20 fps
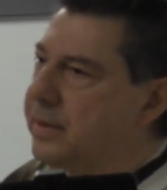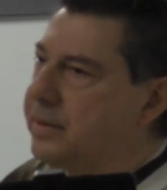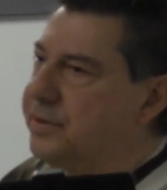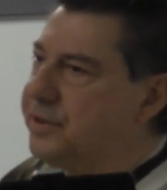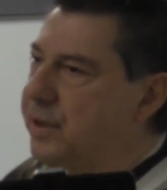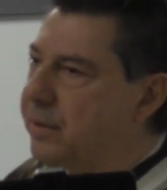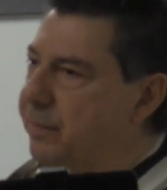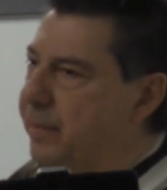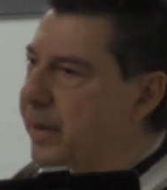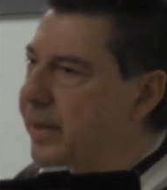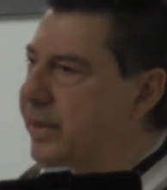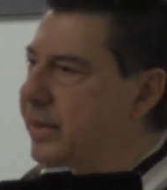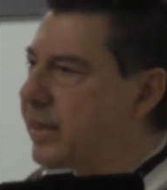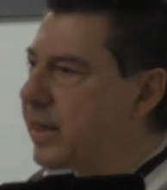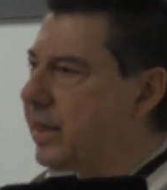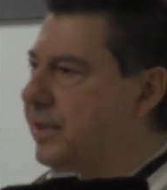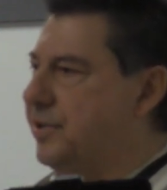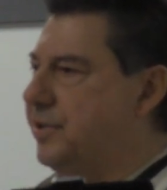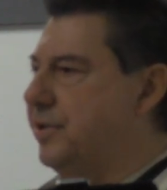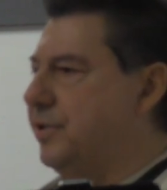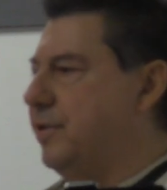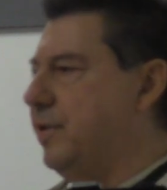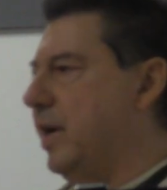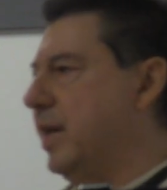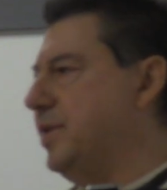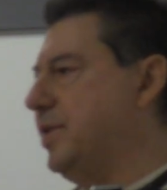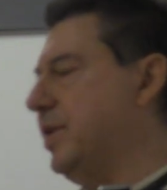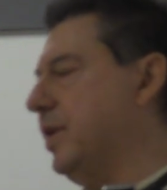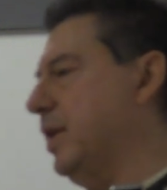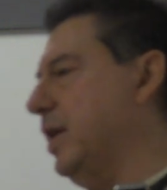Somebody gets
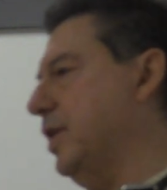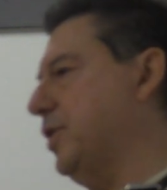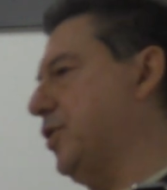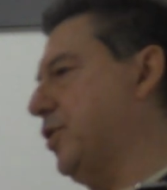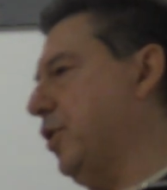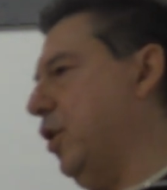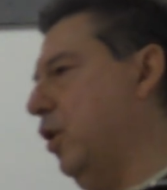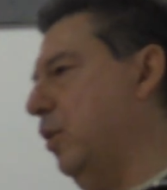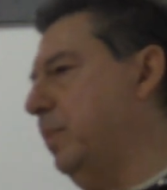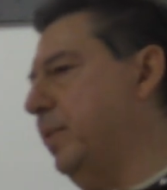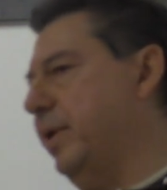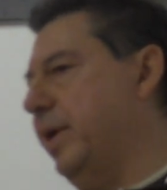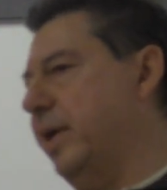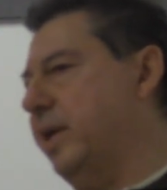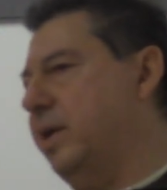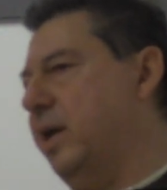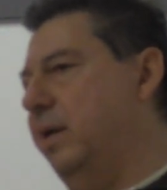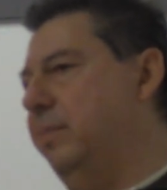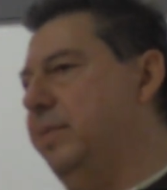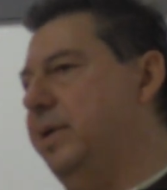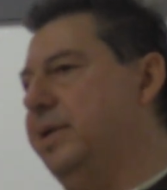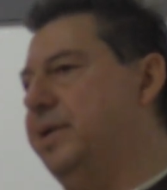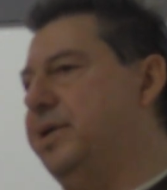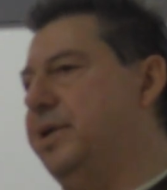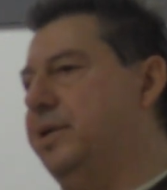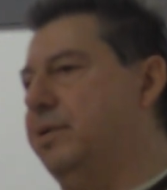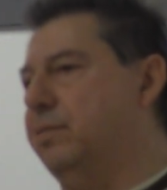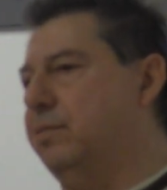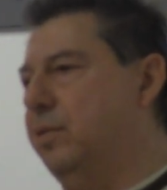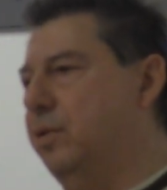tries to get sober, they come
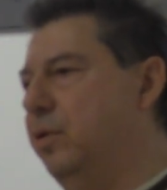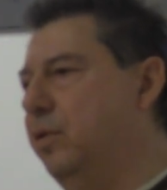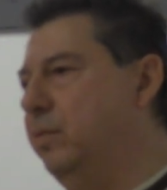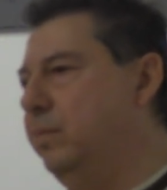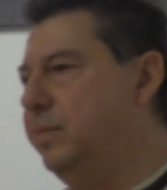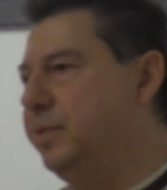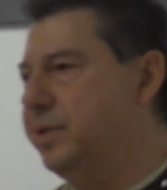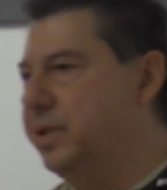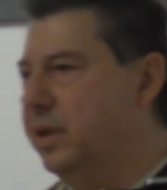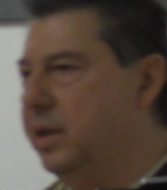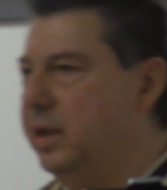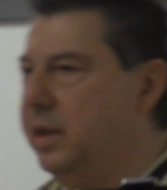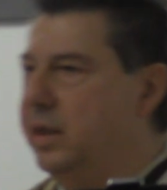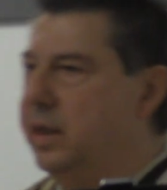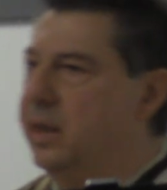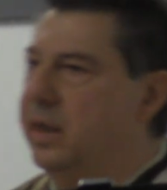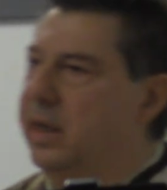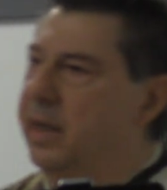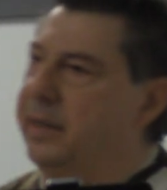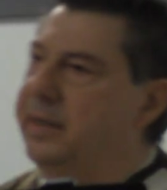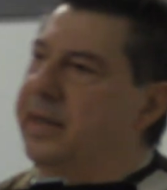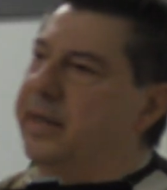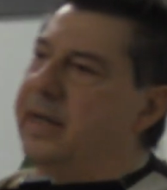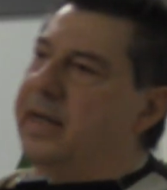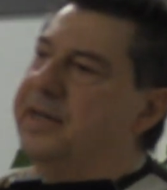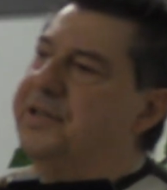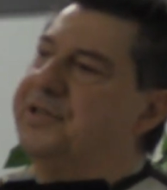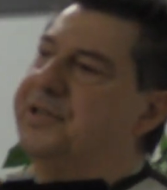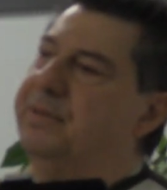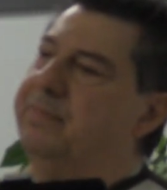into the rooms and
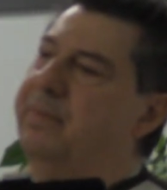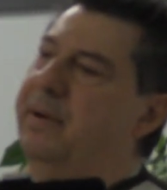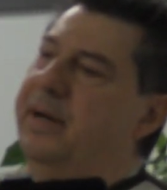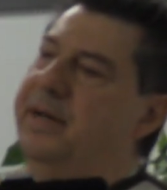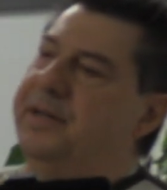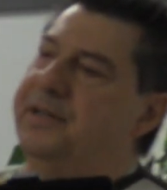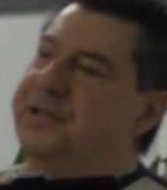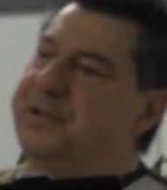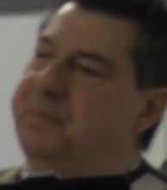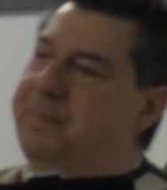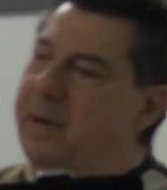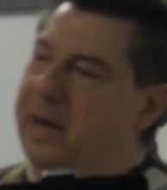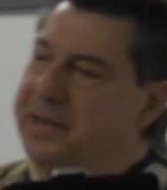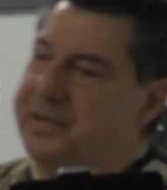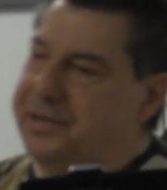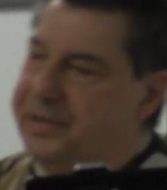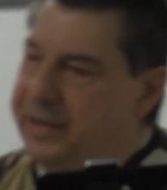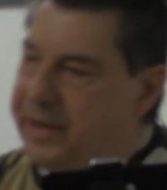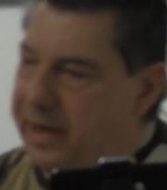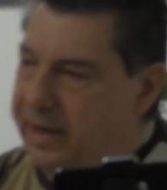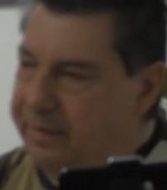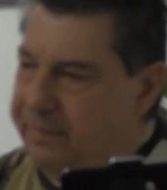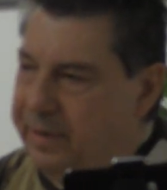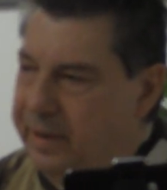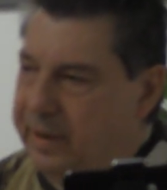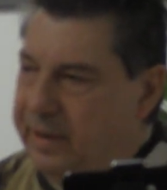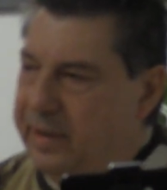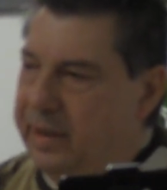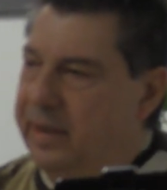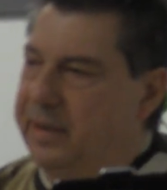they ask somebody to sponsor them,
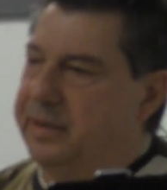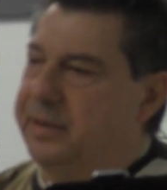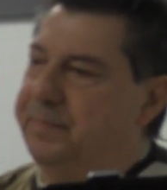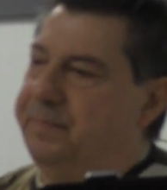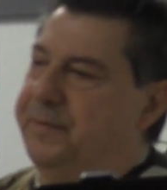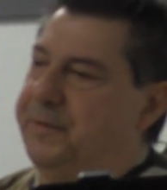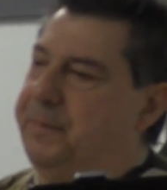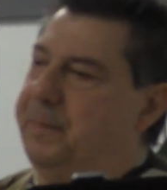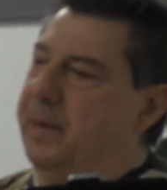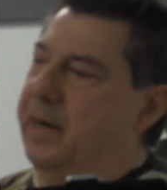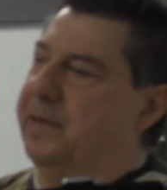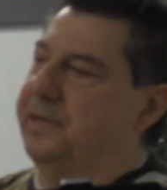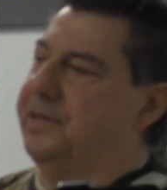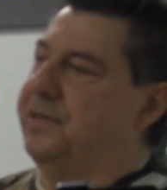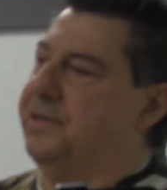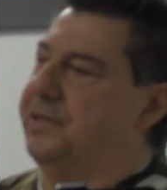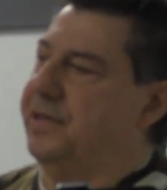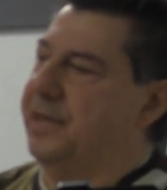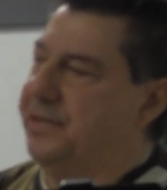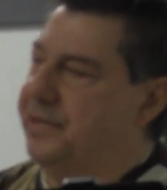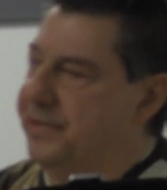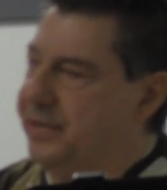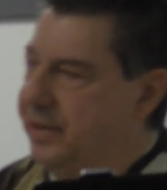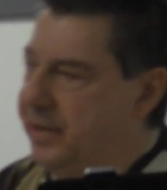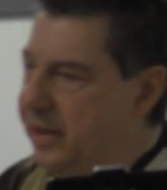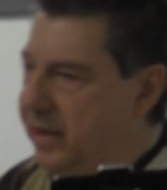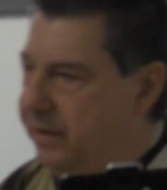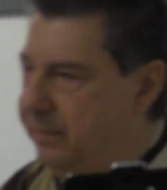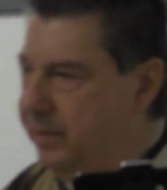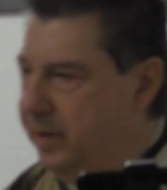and the sponsor says to
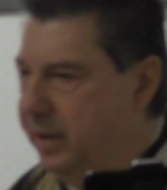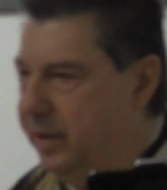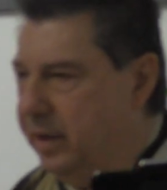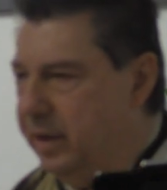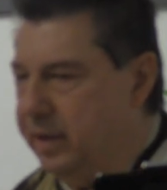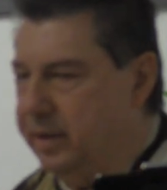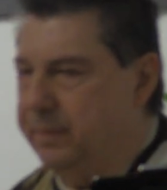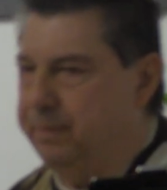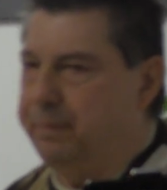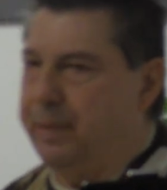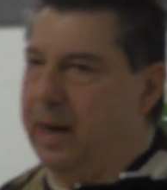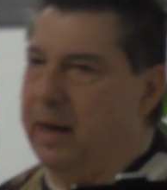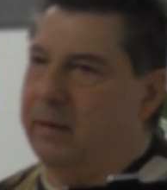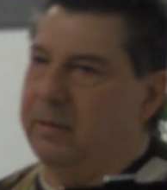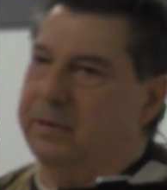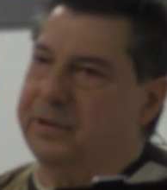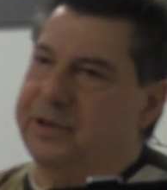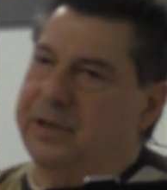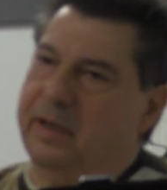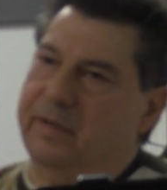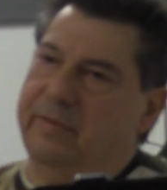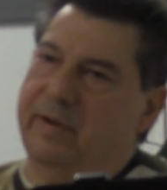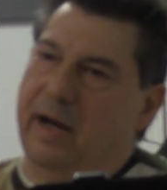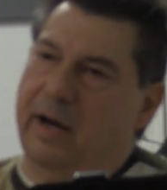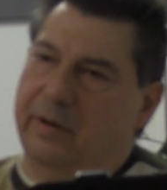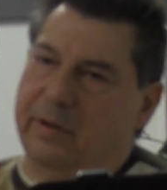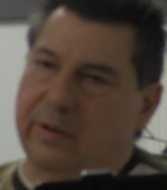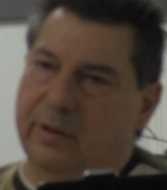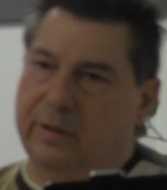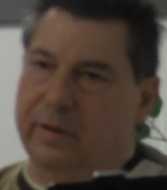them, Are you powerless over
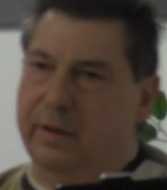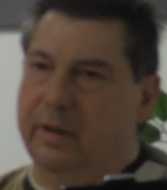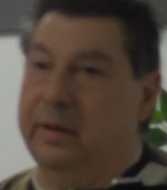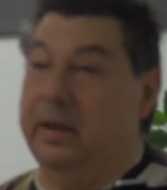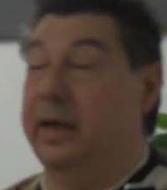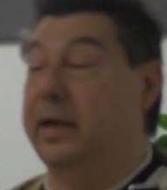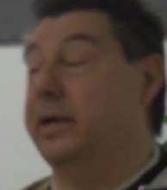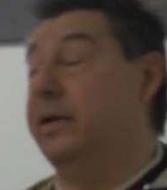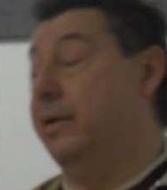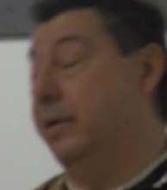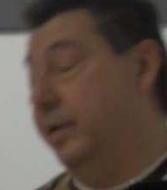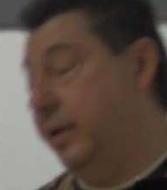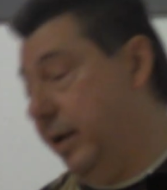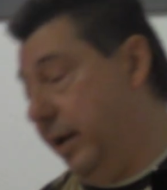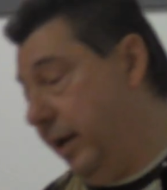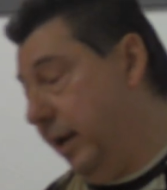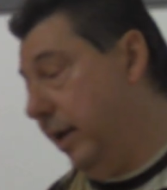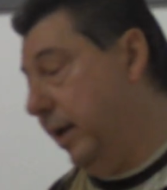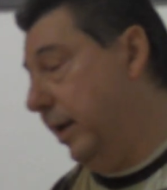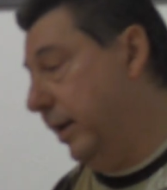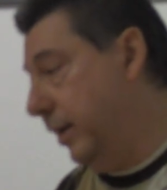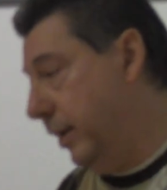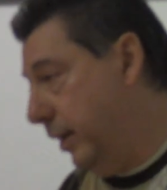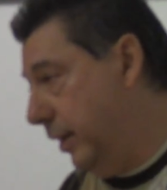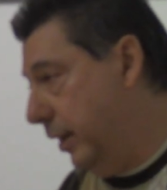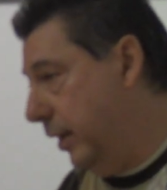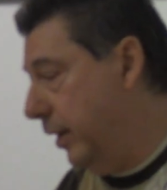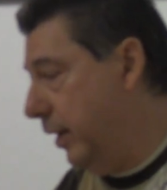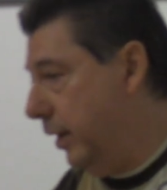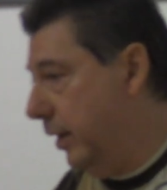alcohol? And they go, Yeah.
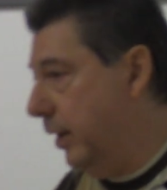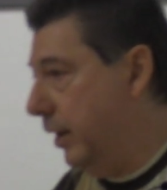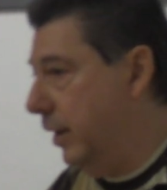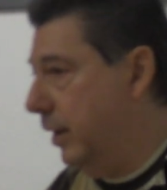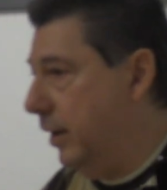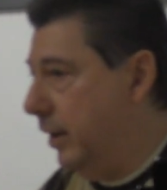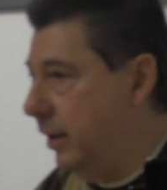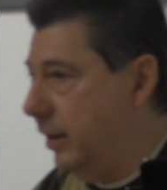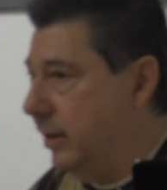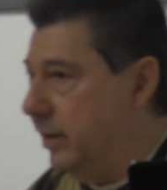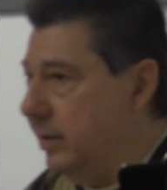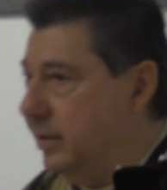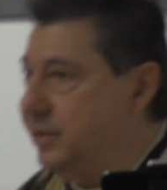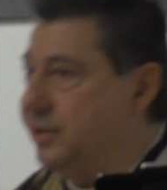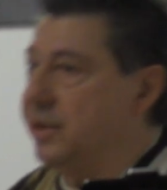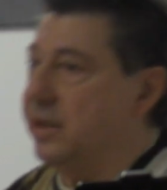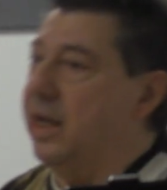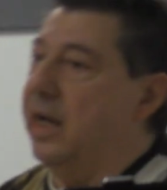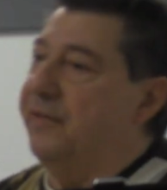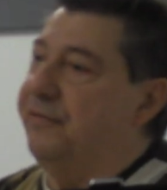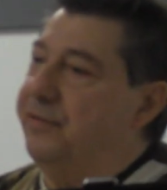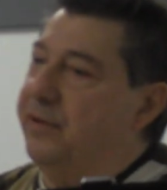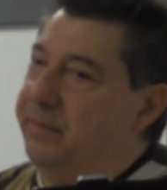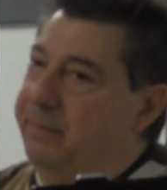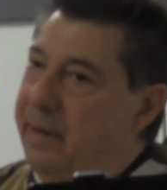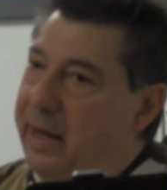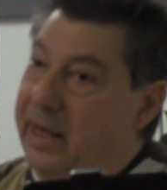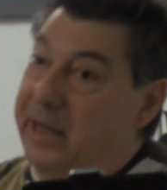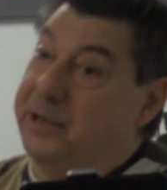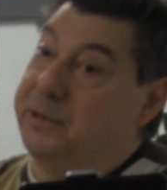Is your life
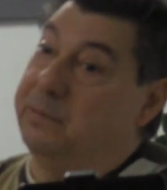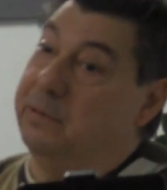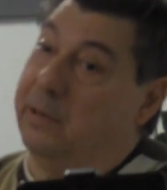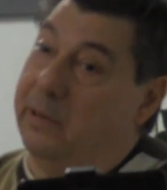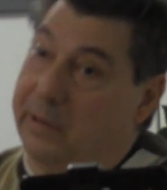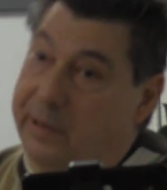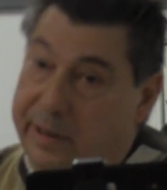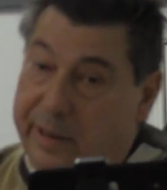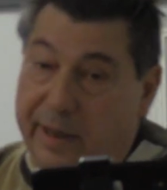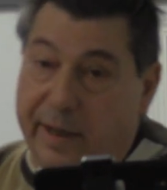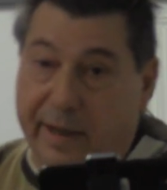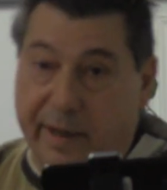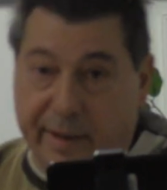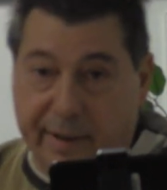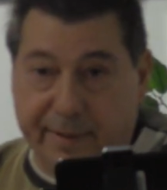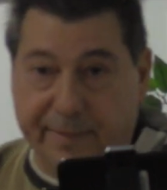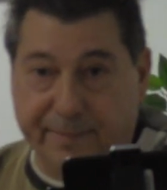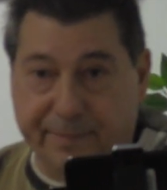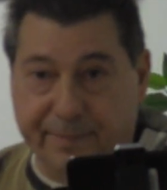unmanageable? Oh, yeah.